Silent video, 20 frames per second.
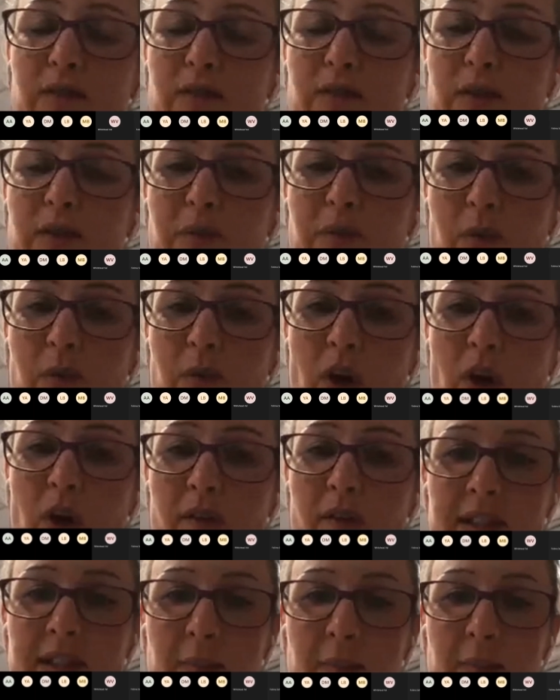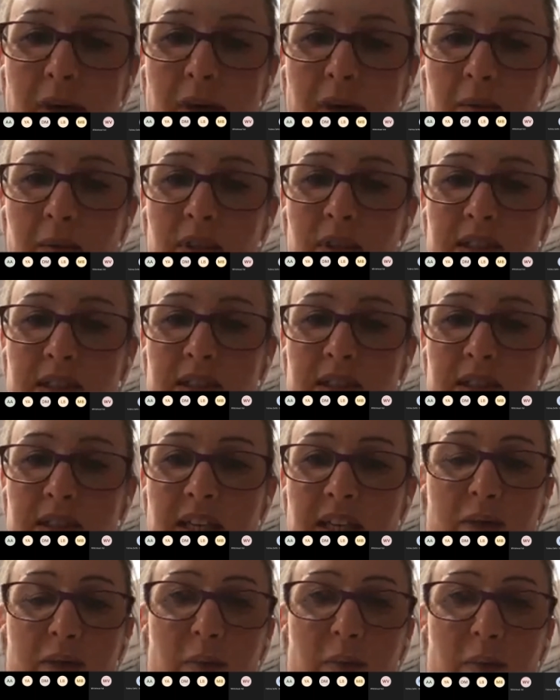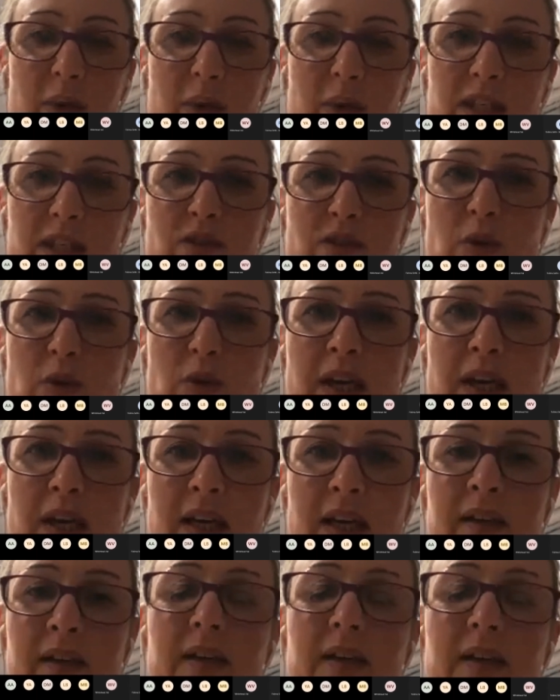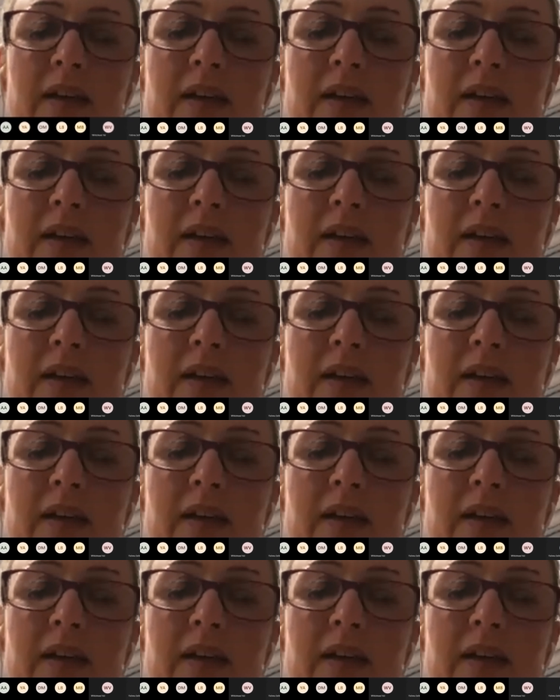have a walk around the department, see how everybody's doing.